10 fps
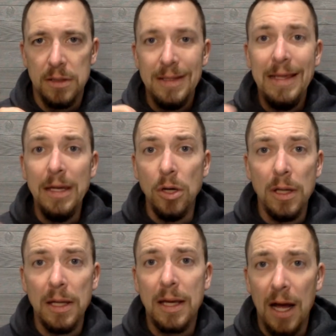
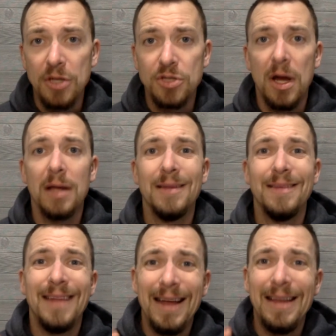Yearly contract,
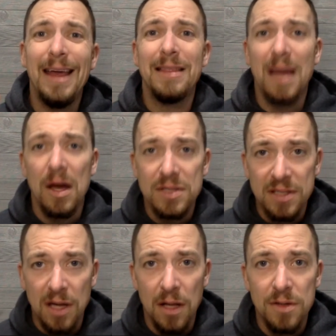ninety-eight thousand
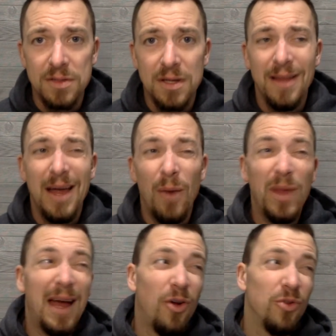dollars that we
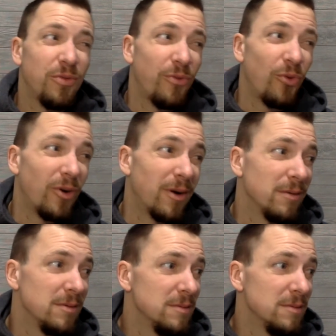held for...